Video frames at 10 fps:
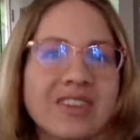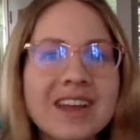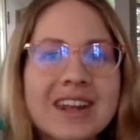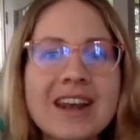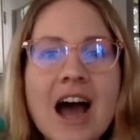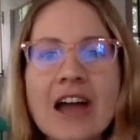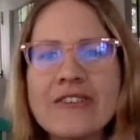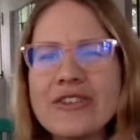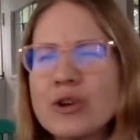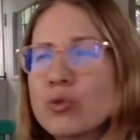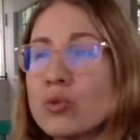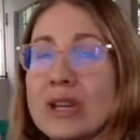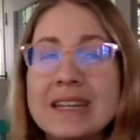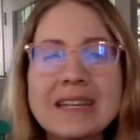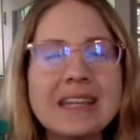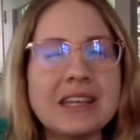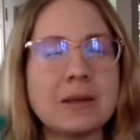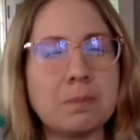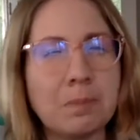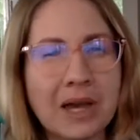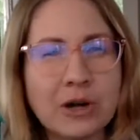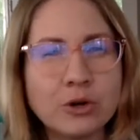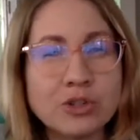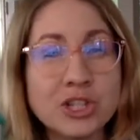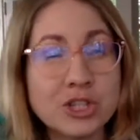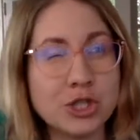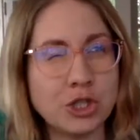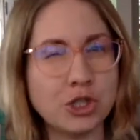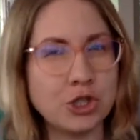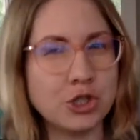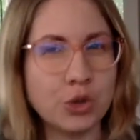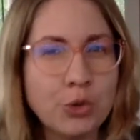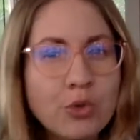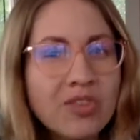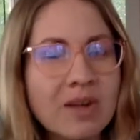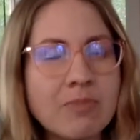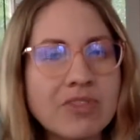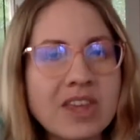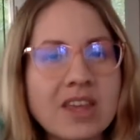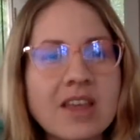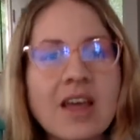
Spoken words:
sudden, I feel really compelled to do something,